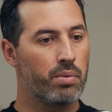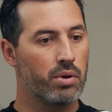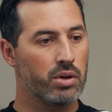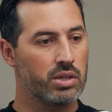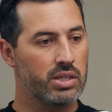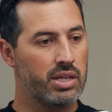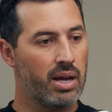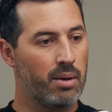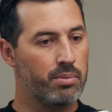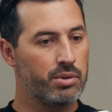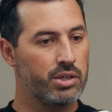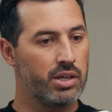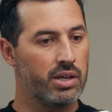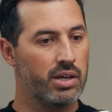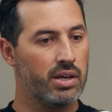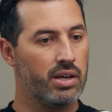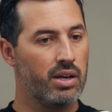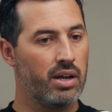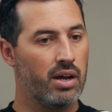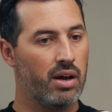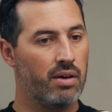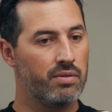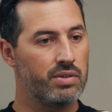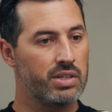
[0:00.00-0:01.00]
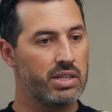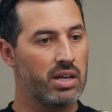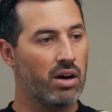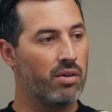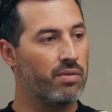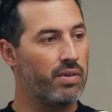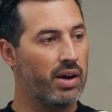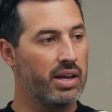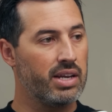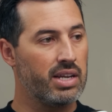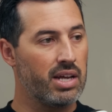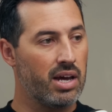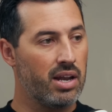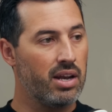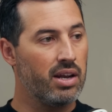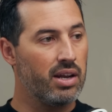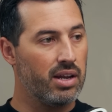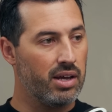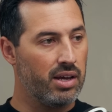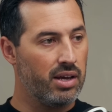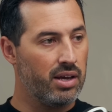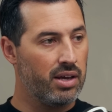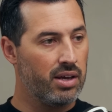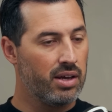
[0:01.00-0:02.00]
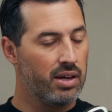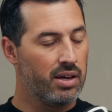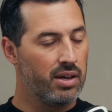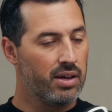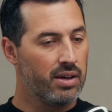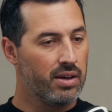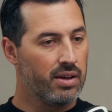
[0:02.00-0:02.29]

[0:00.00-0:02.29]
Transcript: perception of self-identity